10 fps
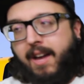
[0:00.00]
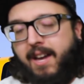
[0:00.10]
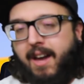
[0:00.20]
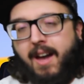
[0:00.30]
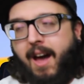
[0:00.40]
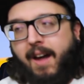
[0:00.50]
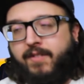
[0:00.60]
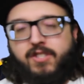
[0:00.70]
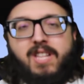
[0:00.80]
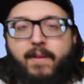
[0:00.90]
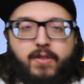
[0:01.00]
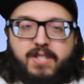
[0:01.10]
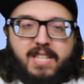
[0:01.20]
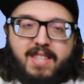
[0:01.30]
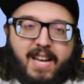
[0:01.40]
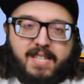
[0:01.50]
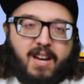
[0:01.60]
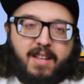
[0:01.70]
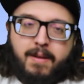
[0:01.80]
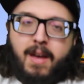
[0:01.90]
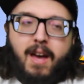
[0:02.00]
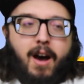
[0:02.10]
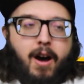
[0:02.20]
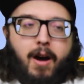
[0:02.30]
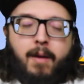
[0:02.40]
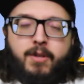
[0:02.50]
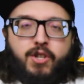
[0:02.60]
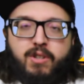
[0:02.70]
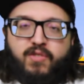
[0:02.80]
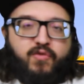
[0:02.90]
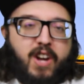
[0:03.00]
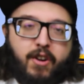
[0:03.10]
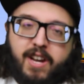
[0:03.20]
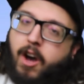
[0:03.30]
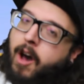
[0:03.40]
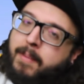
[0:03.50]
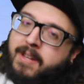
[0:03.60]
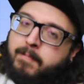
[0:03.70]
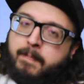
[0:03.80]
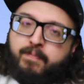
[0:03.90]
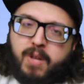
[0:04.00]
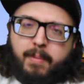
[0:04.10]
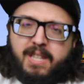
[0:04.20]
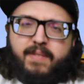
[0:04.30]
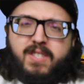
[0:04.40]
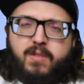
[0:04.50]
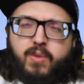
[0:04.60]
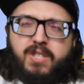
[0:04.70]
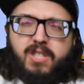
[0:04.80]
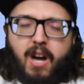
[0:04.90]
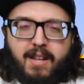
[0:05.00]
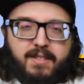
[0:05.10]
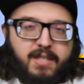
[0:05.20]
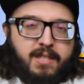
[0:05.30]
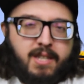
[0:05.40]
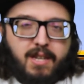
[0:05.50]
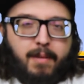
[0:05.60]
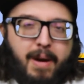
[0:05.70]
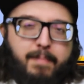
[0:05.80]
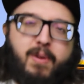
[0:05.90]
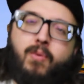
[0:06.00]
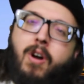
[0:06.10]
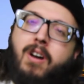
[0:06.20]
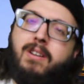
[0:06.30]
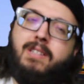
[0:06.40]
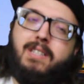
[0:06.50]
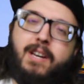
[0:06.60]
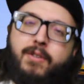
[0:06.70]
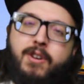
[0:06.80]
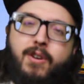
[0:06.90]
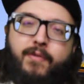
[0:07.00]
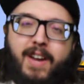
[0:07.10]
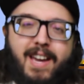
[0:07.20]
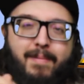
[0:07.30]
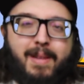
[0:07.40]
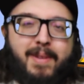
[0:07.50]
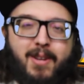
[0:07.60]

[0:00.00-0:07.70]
Yeah, I've just never seen that done. I'm sure it's very common. I believe he's in Wisconsin. Might be wrong. I don't know. If I am, let